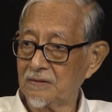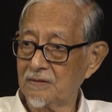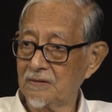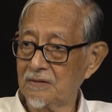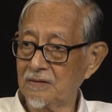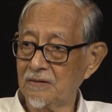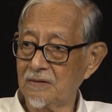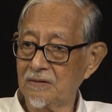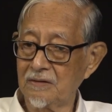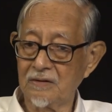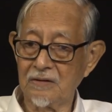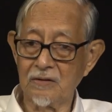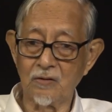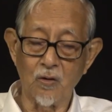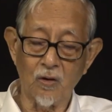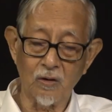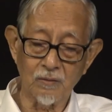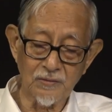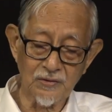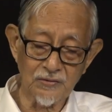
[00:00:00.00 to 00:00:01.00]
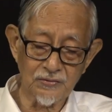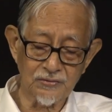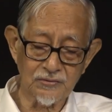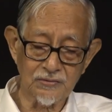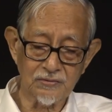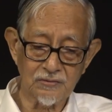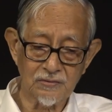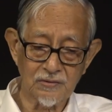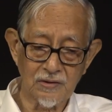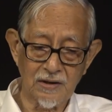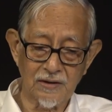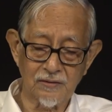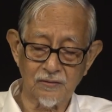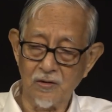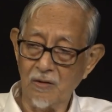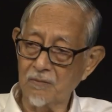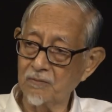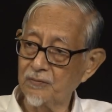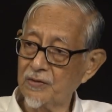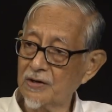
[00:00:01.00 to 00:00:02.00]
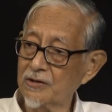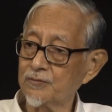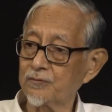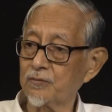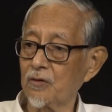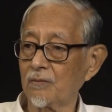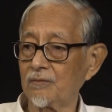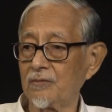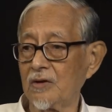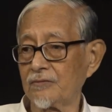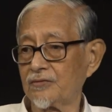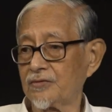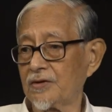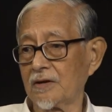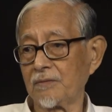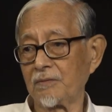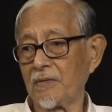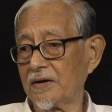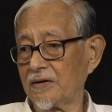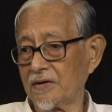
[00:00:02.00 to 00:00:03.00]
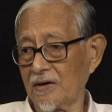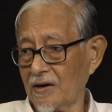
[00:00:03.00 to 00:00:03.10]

the enormous and complex problems that might